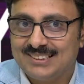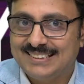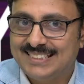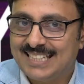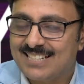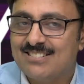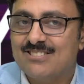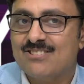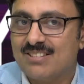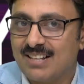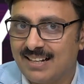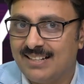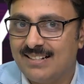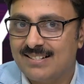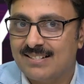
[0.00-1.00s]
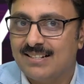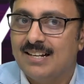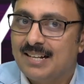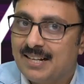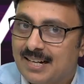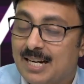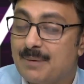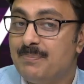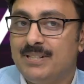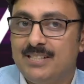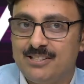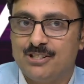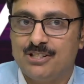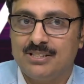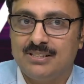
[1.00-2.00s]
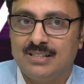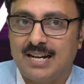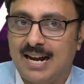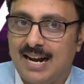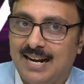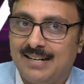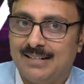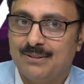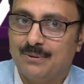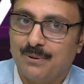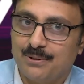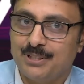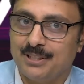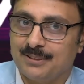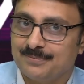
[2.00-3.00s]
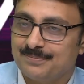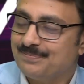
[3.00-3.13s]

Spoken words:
Just science, repetition and coaching.